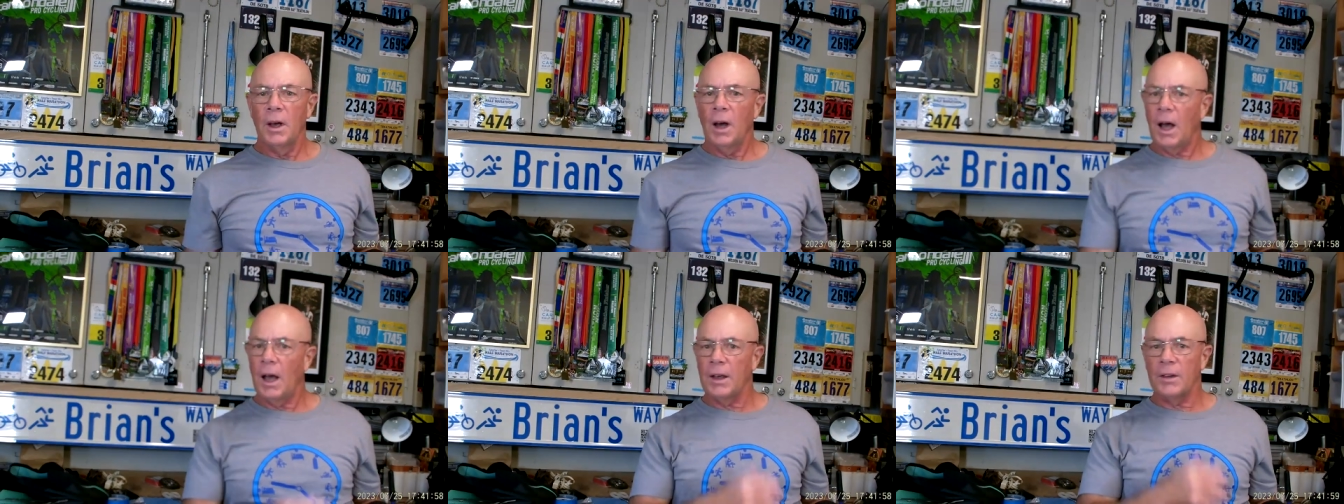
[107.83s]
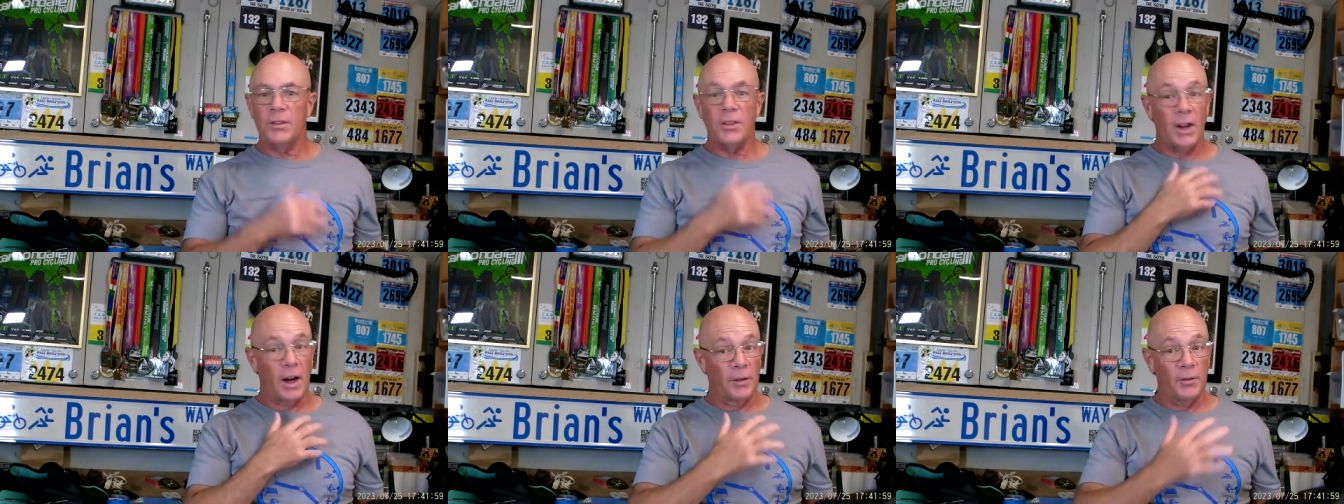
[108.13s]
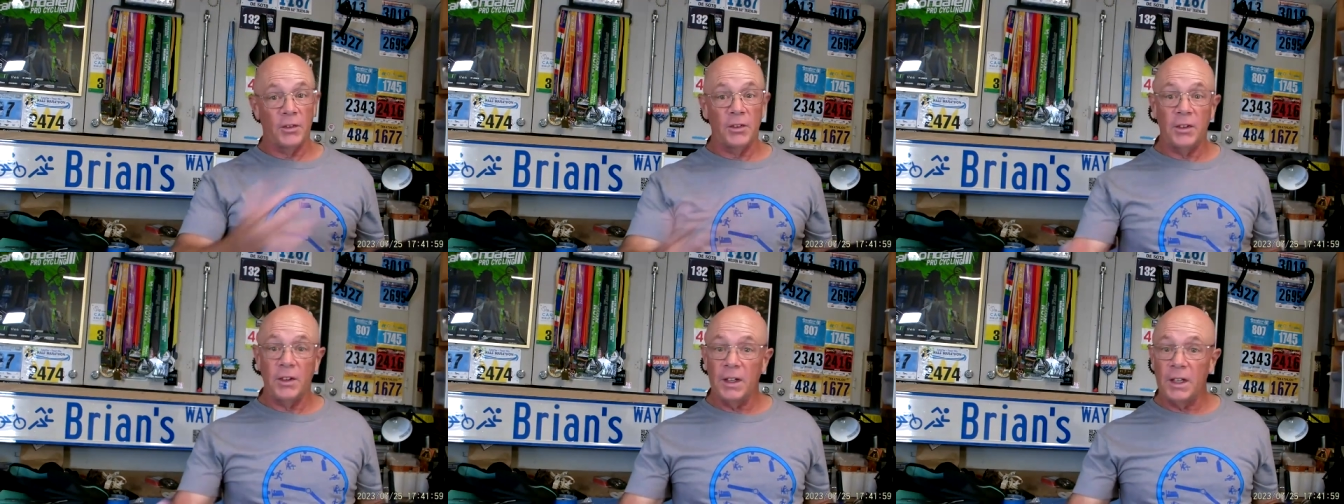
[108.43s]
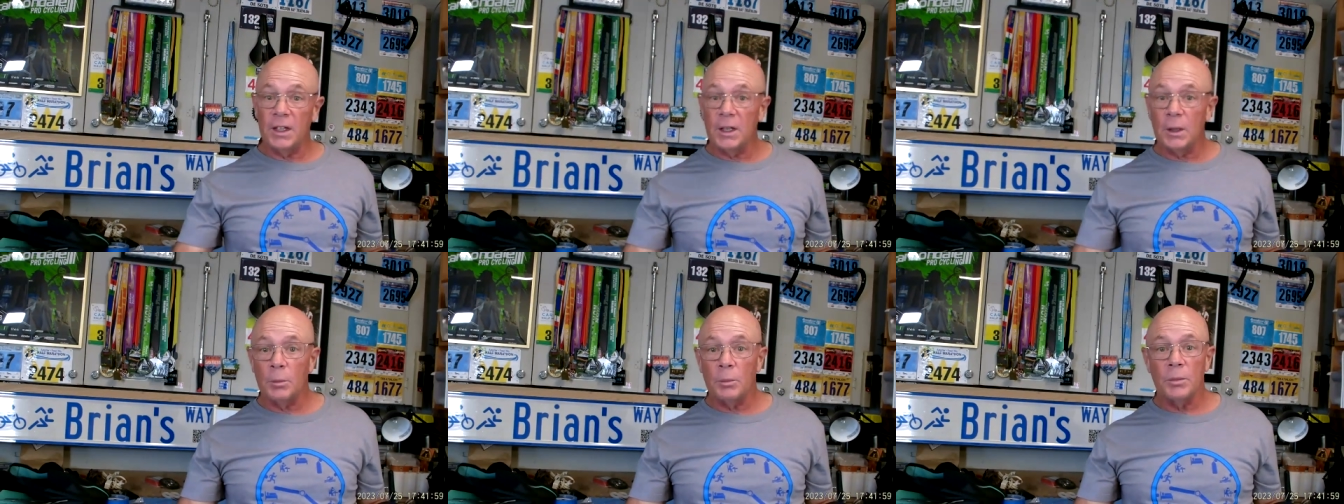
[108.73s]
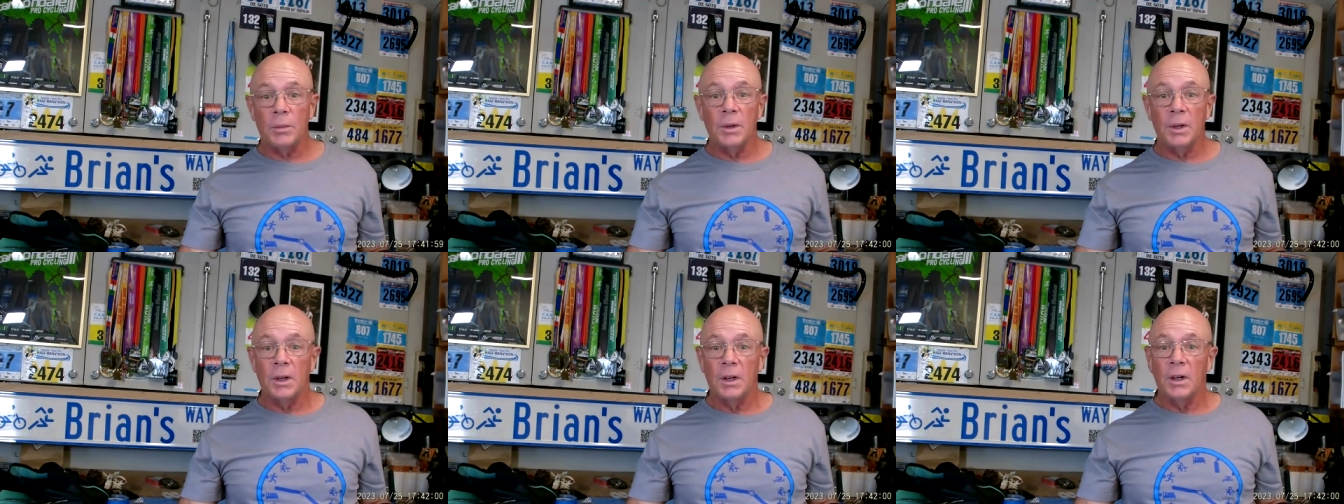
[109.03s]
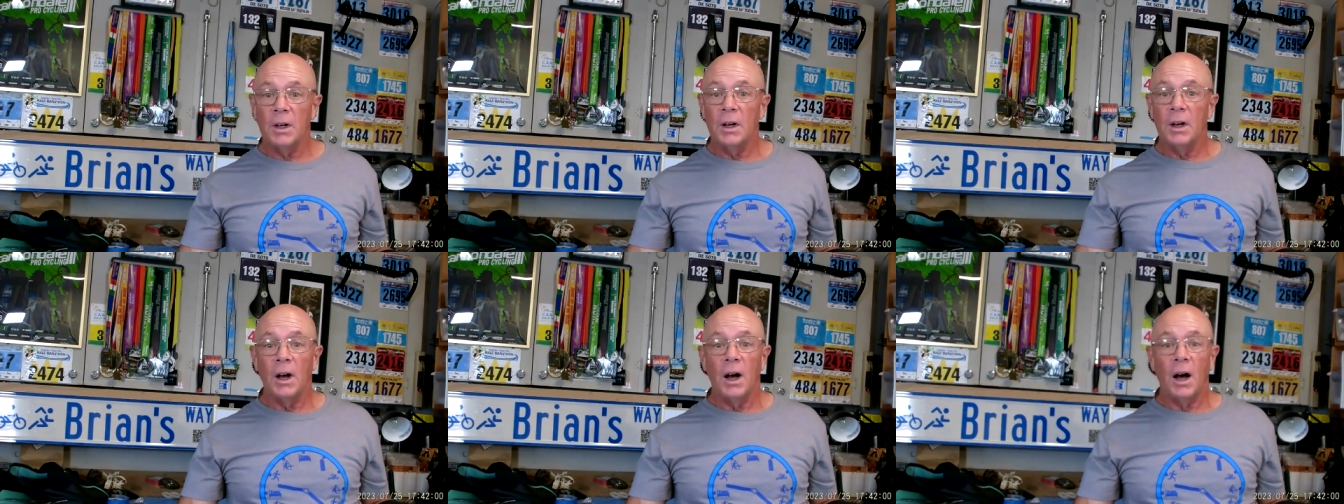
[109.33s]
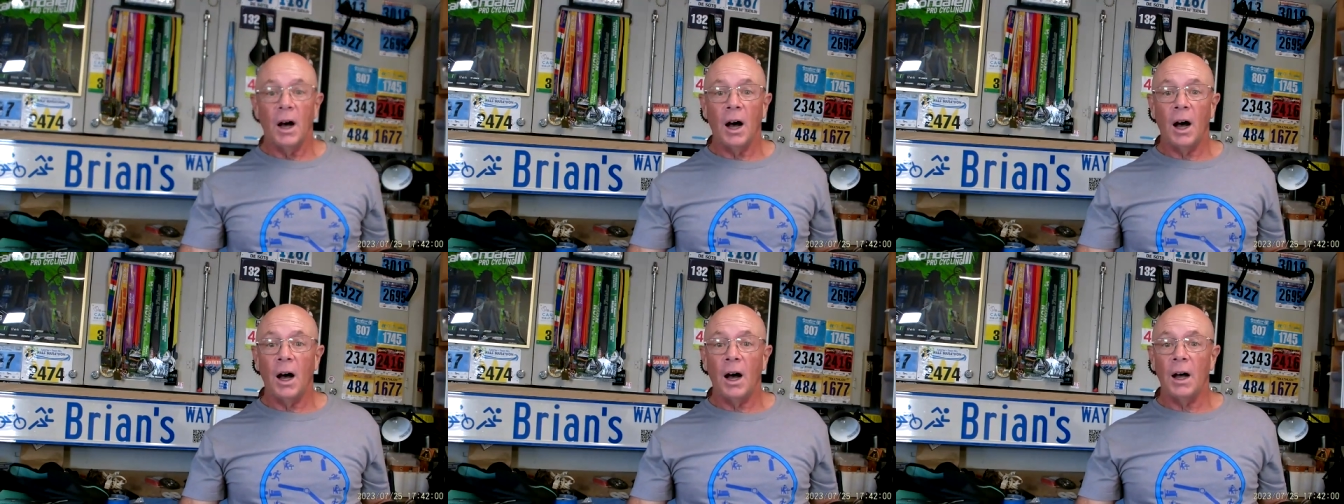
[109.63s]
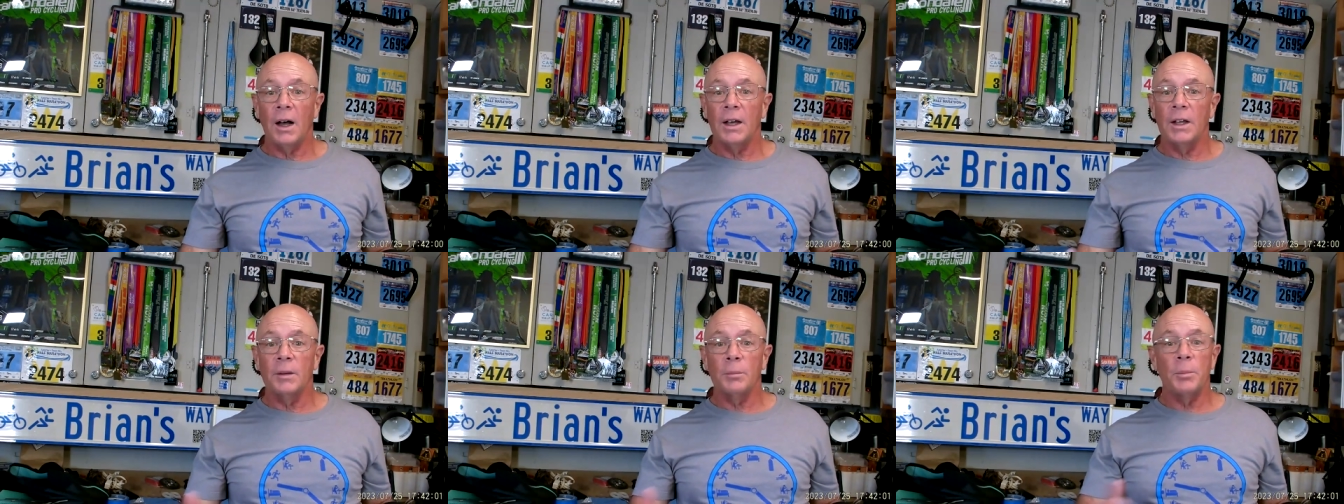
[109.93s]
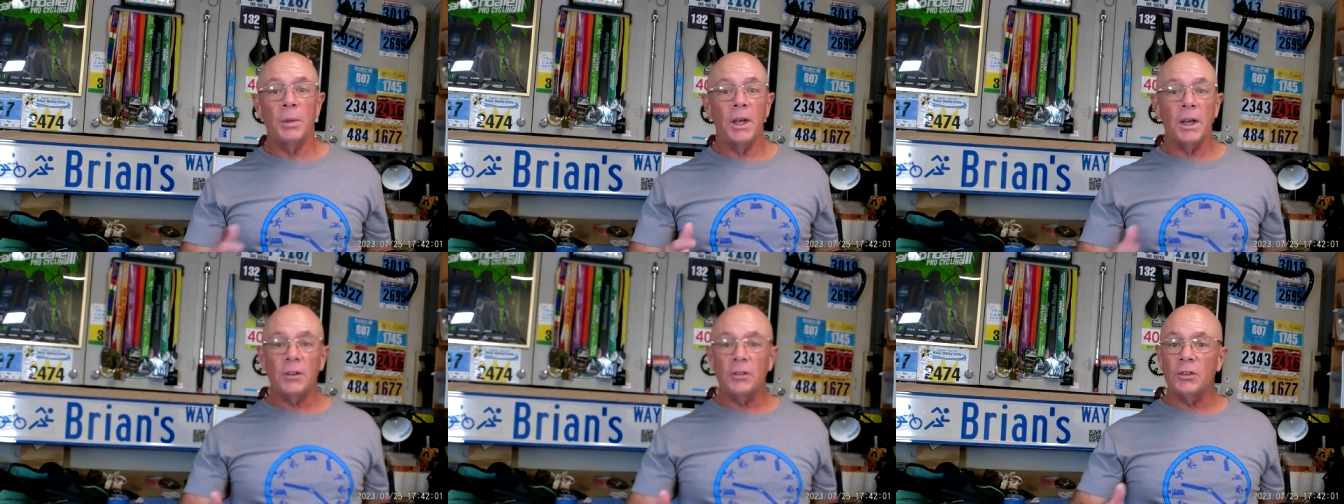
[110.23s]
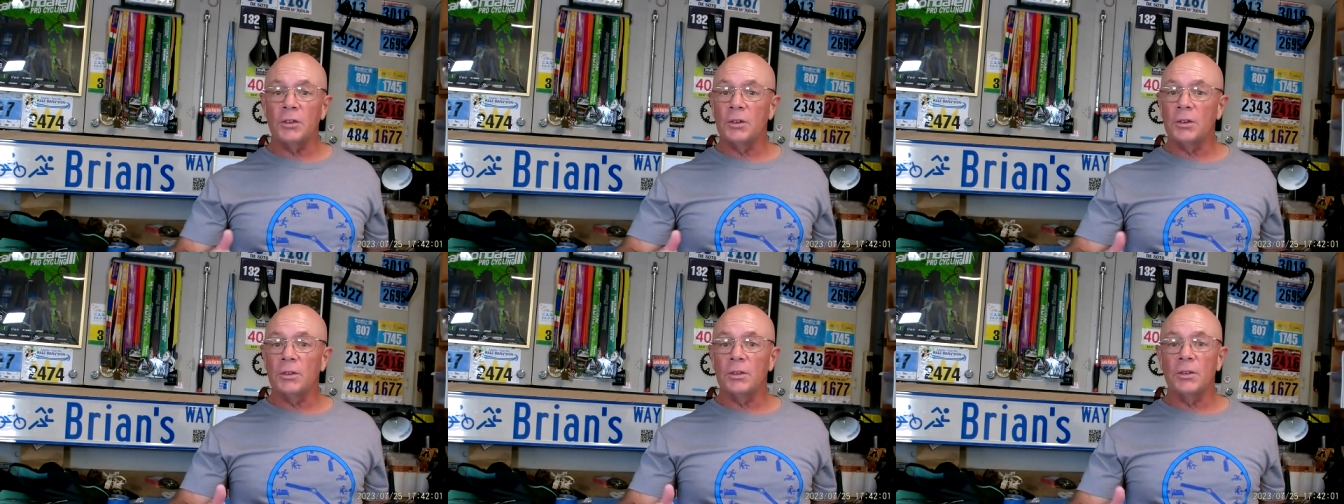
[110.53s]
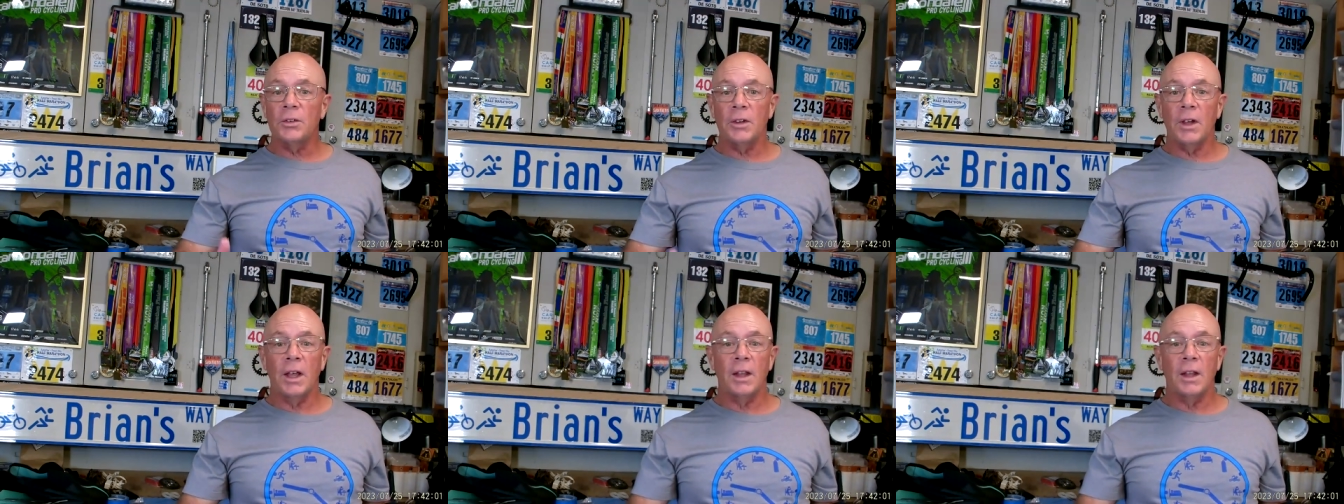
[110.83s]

I said, I've seen them in pictures,